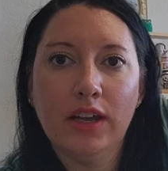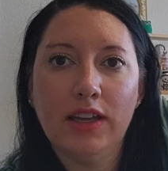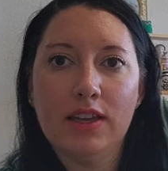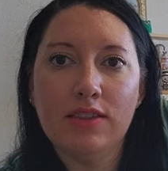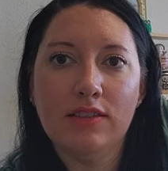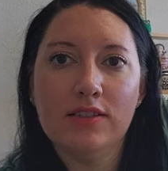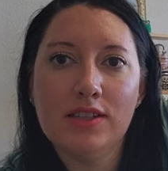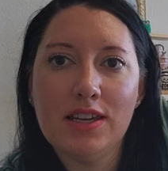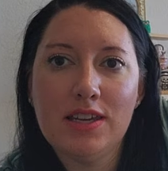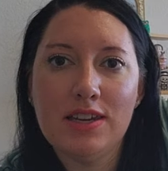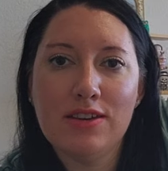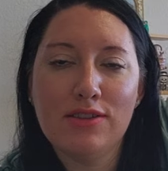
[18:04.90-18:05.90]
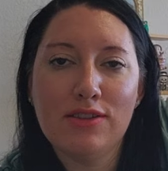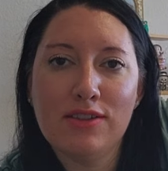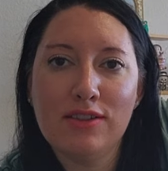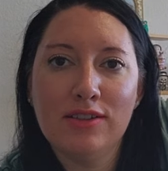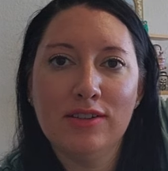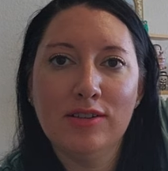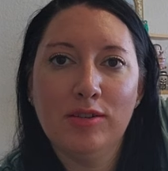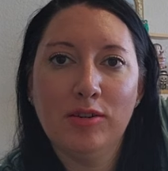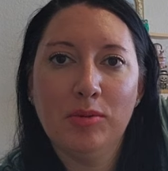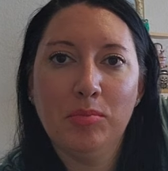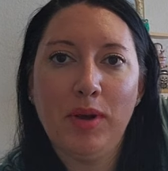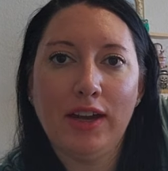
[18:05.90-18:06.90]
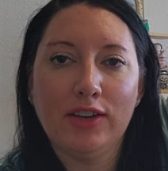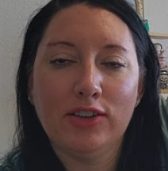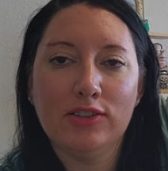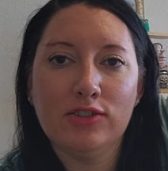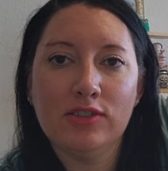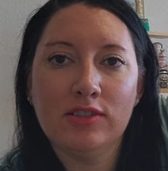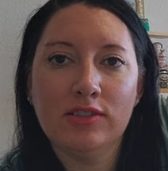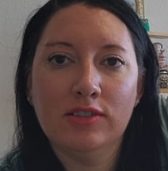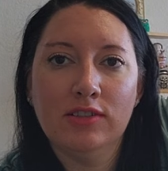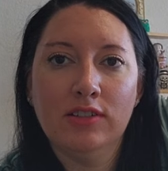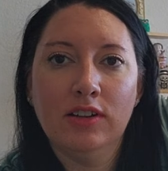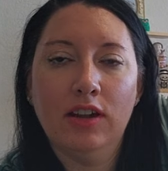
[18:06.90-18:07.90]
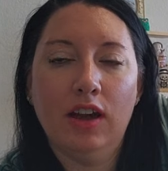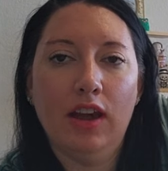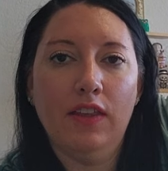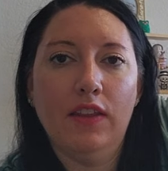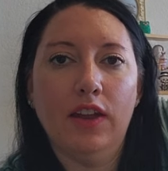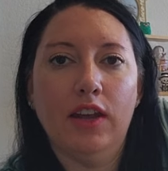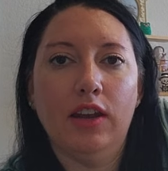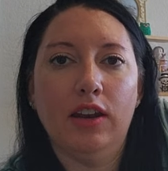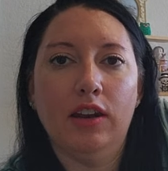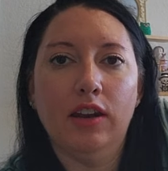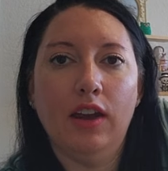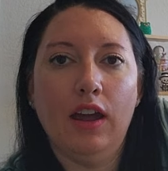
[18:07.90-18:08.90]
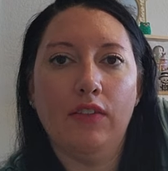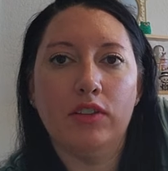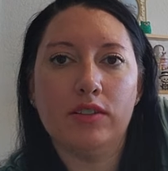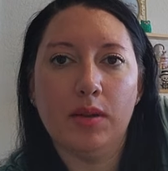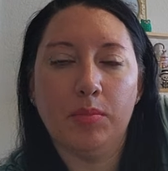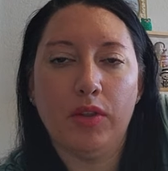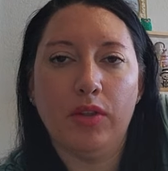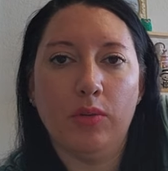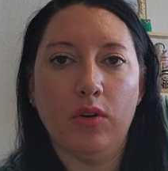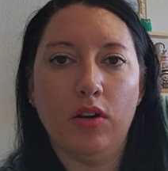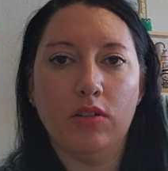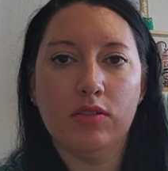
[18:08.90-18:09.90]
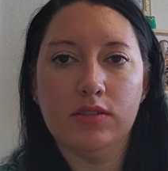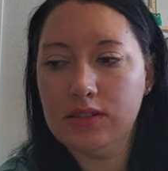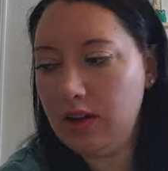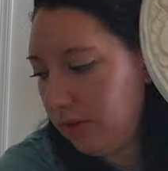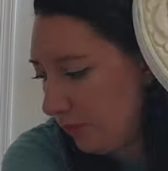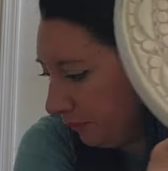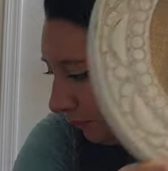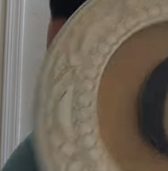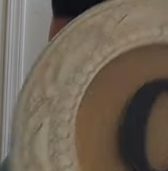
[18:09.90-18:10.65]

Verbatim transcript: hanging teeth backers, and then have this up on the wall. So